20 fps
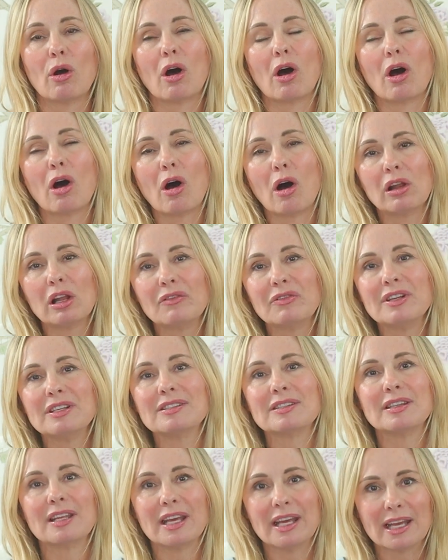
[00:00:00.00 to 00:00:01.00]
all of
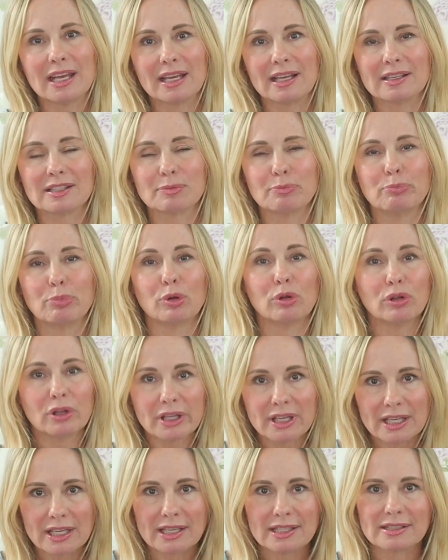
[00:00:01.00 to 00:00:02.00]
these things,
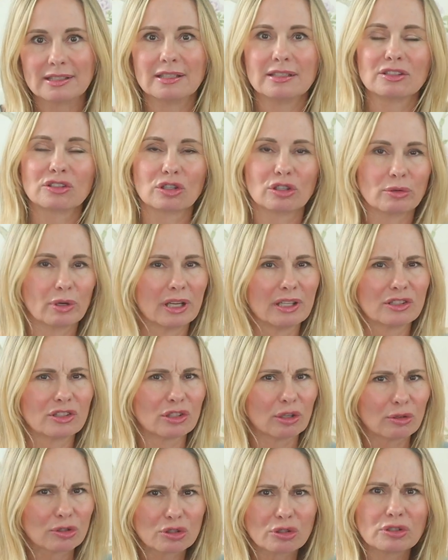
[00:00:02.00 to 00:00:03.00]
bullies in
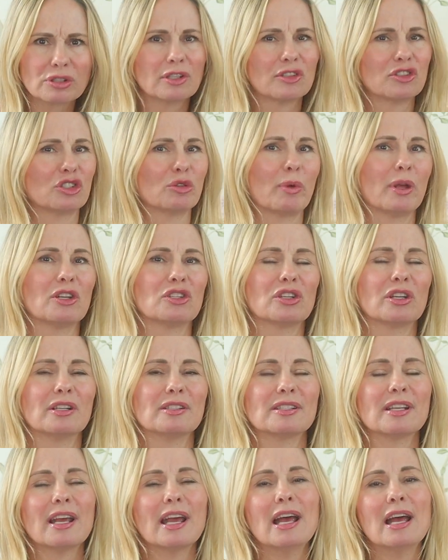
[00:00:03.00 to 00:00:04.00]
social
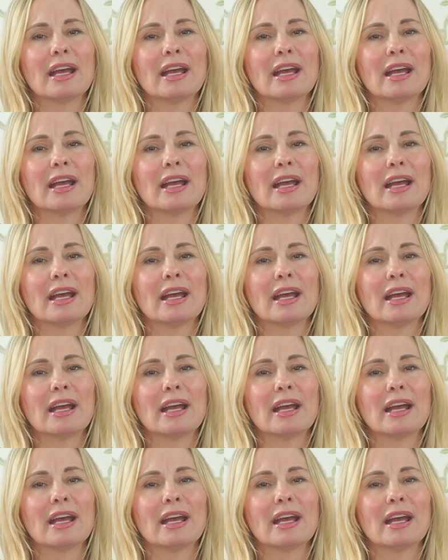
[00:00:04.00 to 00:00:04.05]
situations,